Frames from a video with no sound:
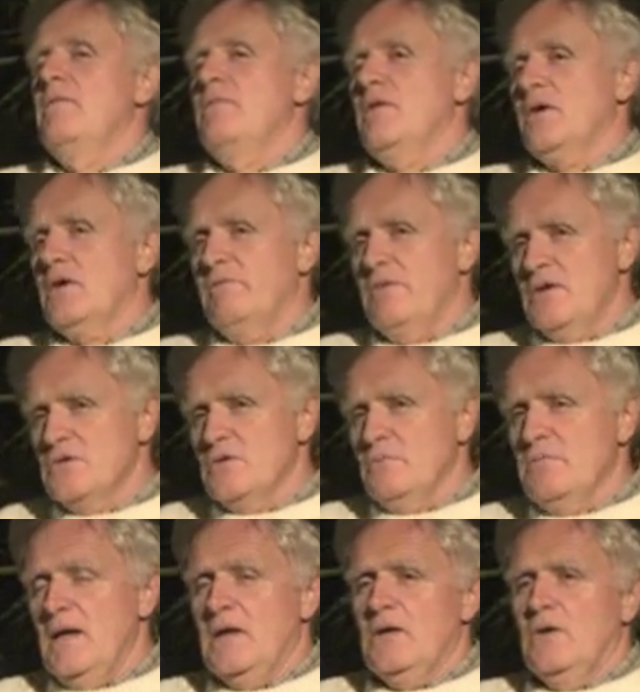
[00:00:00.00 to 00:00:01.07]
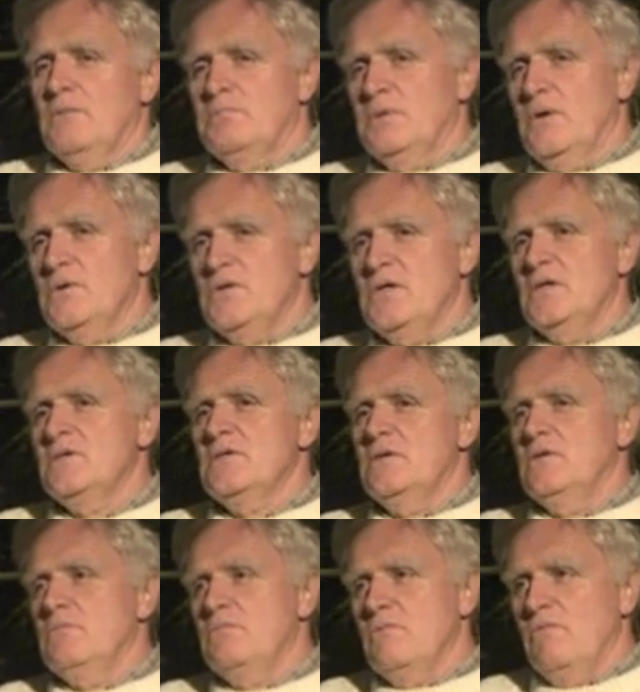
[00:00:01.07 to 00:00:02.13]
the conventional medical approach is
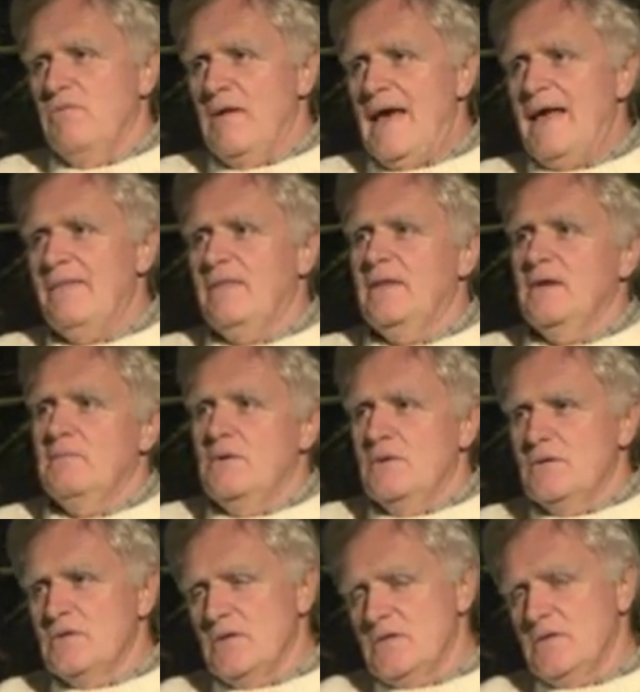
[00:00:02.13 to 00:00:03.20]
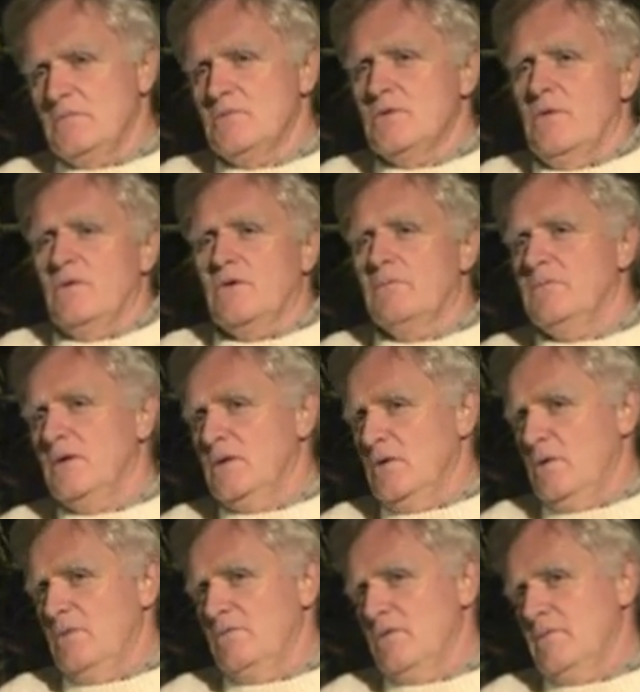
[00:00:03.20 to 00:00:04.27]
to flatten the immune system so there can be
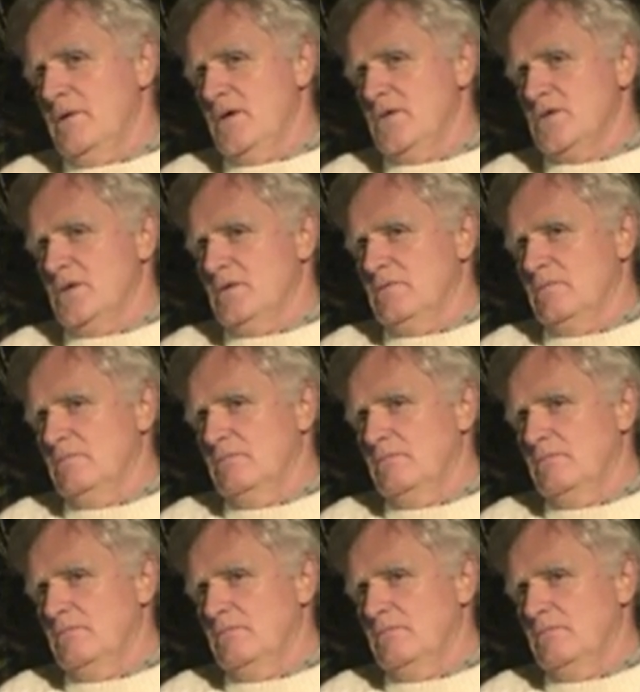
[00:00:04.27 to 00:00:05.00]
no inflammation.